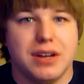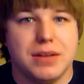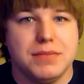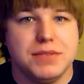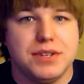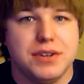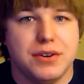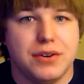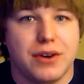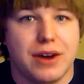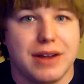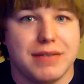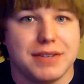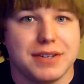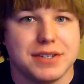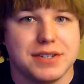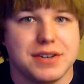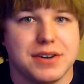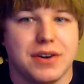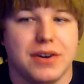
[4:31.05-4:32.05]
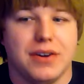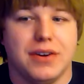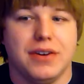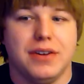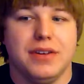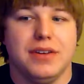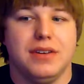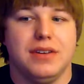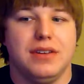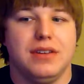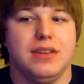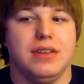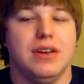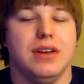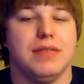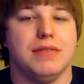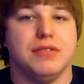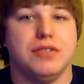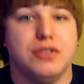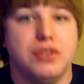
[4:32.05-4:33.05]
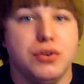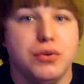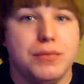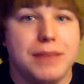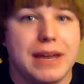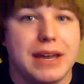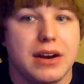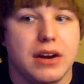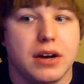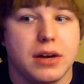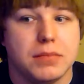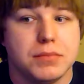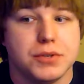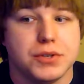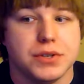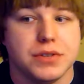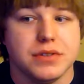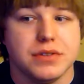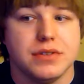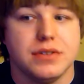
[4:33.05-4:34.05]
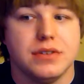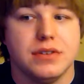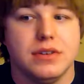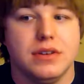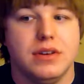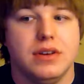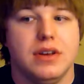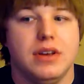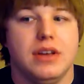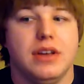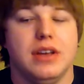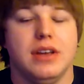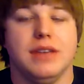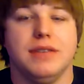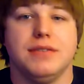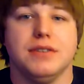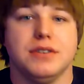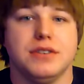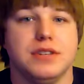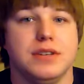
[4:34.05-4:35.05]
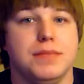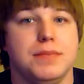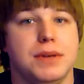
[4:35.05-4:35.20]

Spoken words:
When it comes to your graphics card, you have 2 main options. If